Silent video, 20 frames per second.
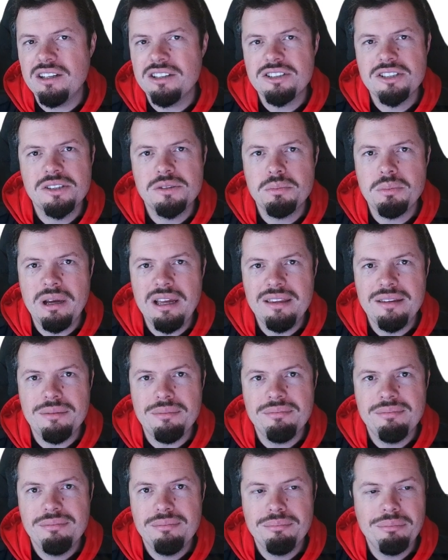let's just buy them
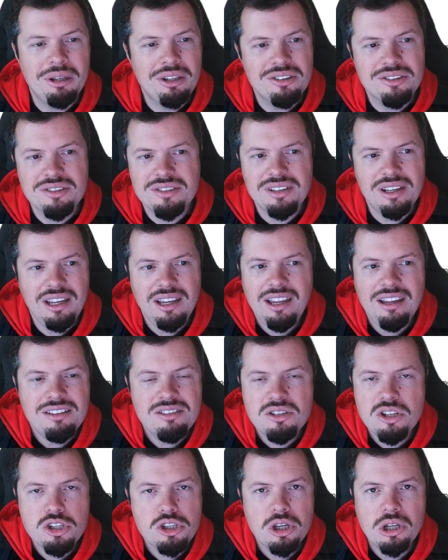because
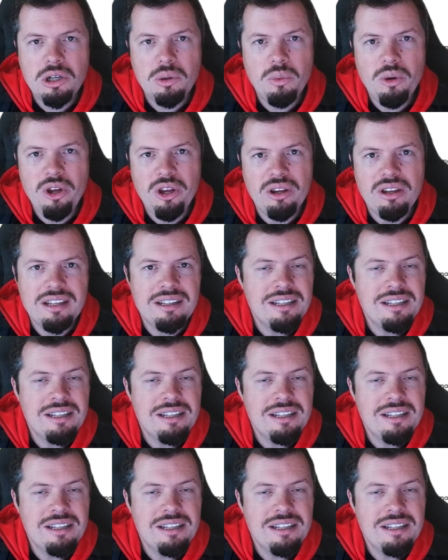it's just going to work.